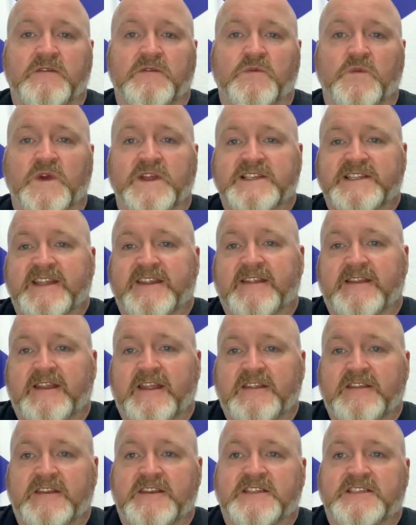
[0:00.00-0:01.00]
Wednesday the
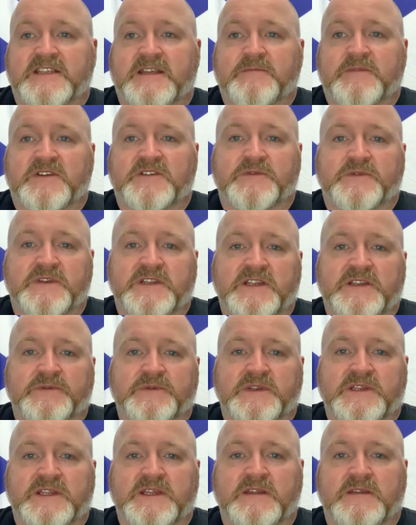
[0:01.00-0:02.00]
9th of December
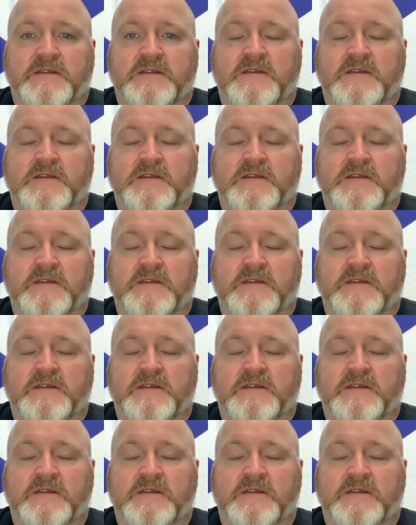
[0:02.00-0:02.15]
2020.